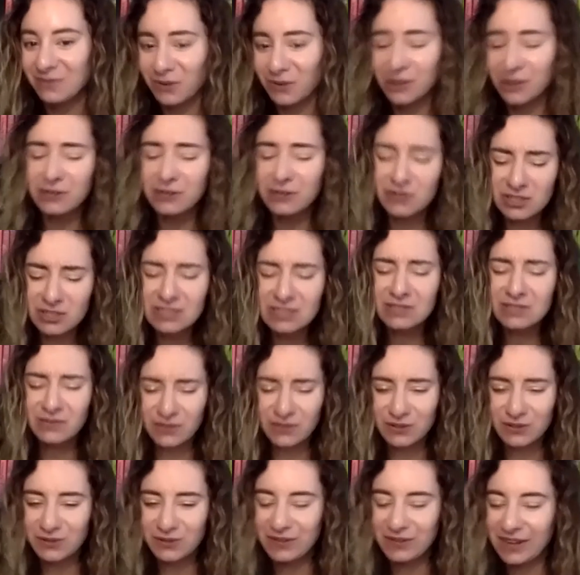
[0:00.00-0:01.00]
for, and usually it's
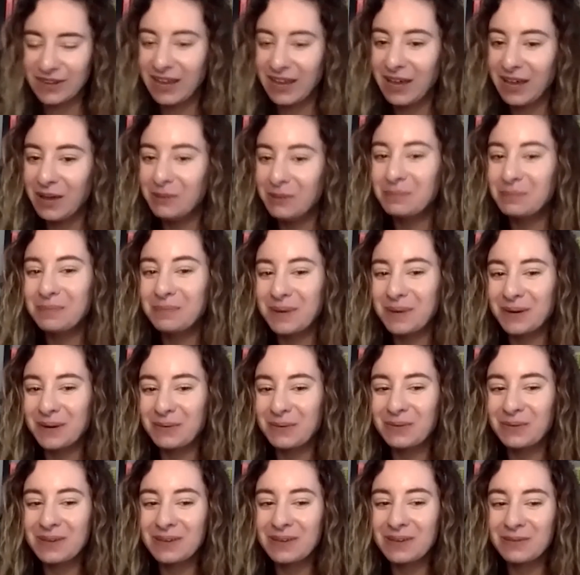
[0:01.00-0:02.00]
food, but
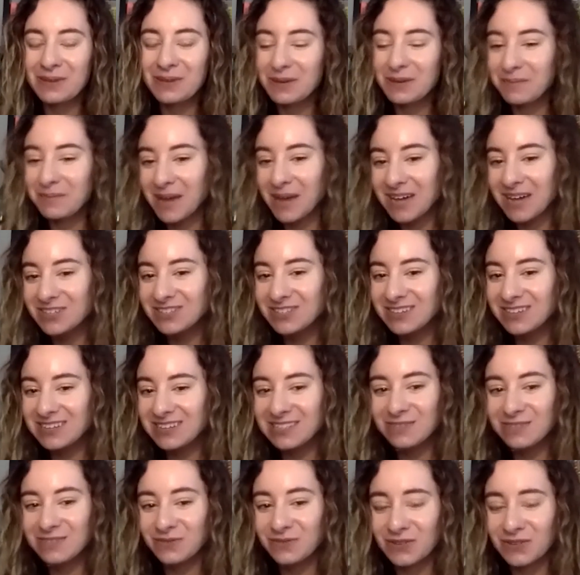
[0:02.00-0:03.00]
we imagine that
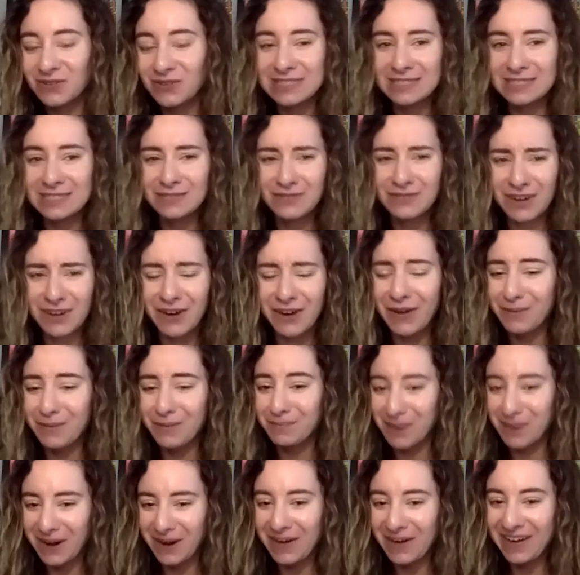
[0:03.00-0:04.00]
his voice is very
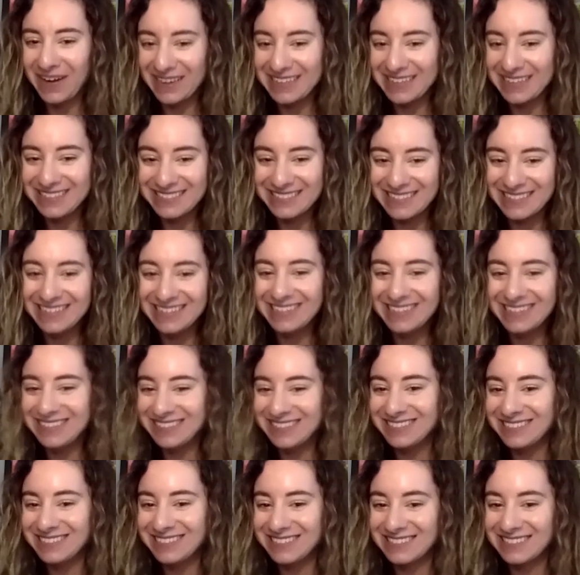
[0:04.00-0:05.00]
imperious, and he's
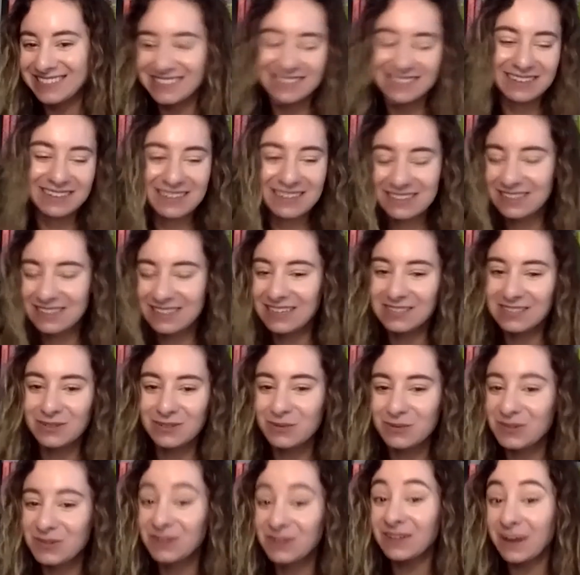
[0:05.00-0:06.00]
just his
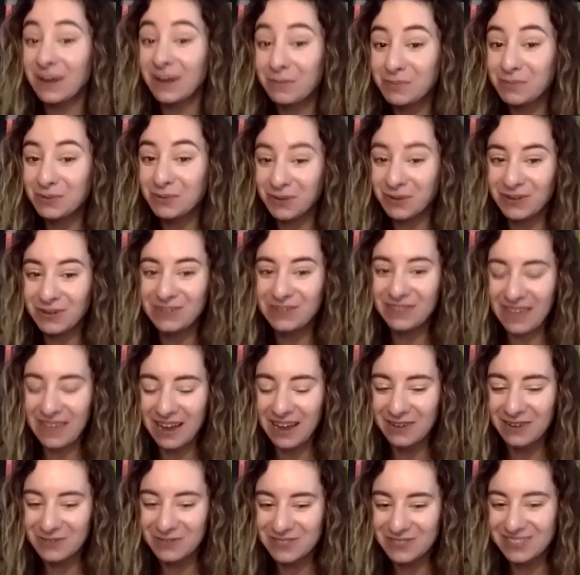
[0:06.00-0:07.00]
own little emperor in the
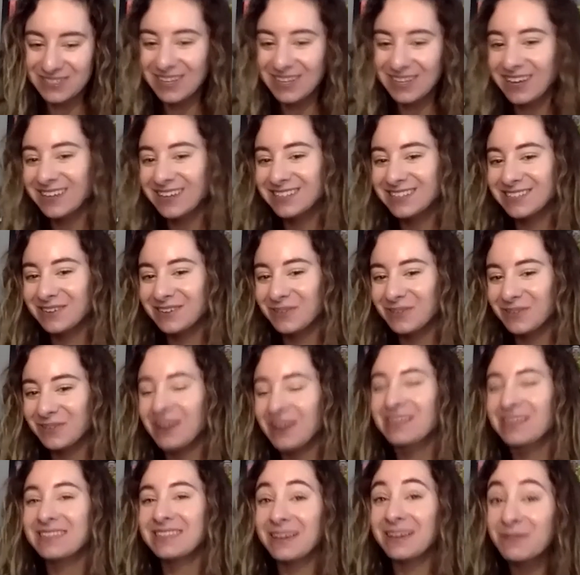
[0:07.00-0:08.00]
house. So I
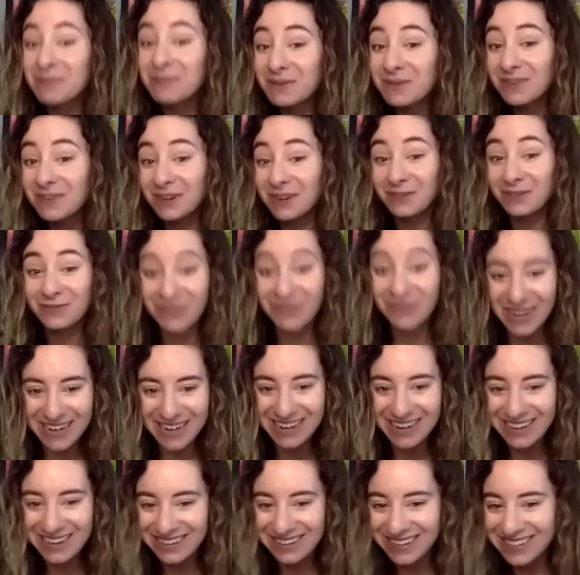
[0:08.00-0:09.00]
think that would be very
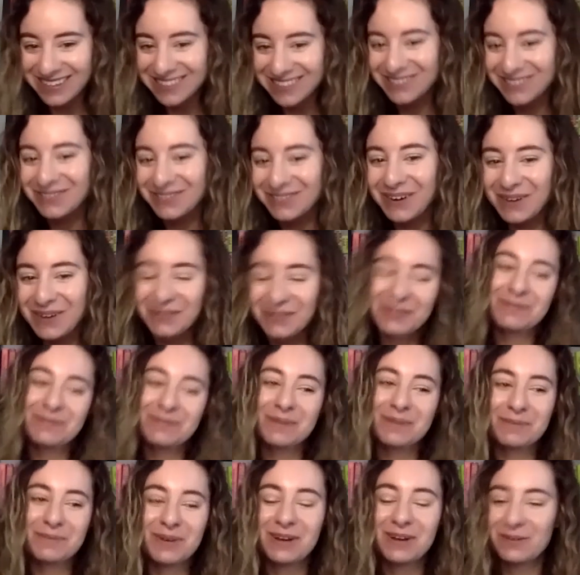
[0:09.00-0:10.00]
funny to write from
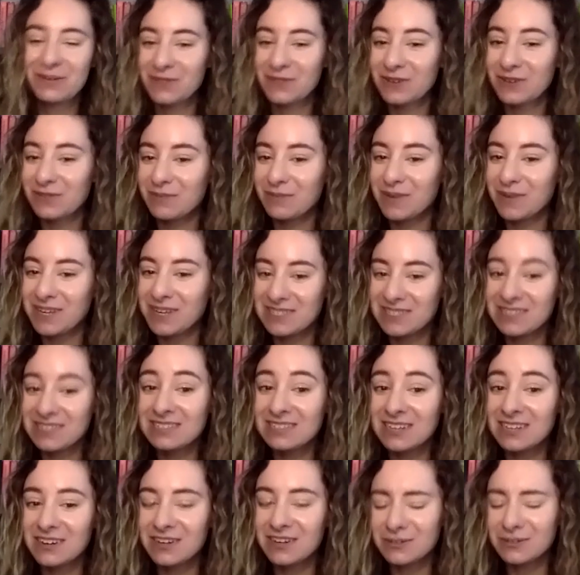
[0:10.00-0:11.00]
the point of view of a Boston
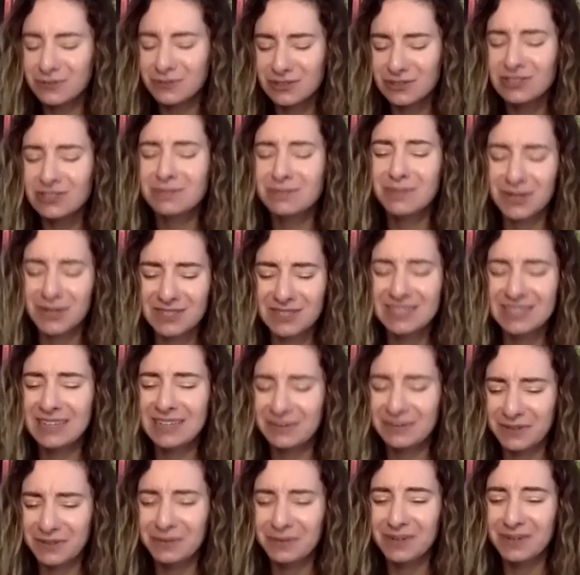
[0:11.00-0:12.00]
Terrier who's just bossing
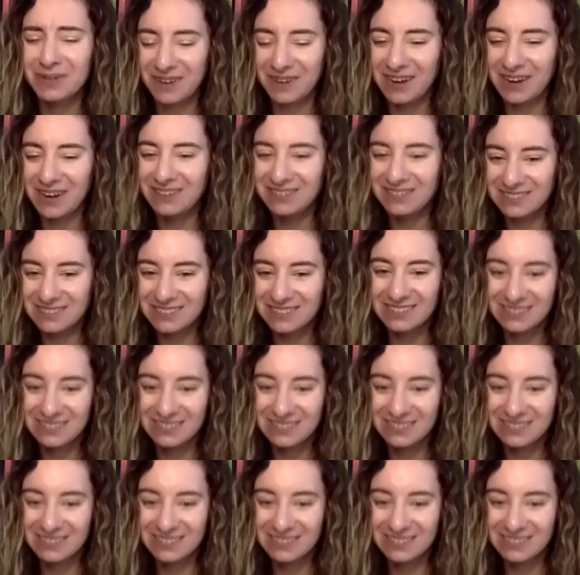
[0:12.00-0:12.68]
everyone around.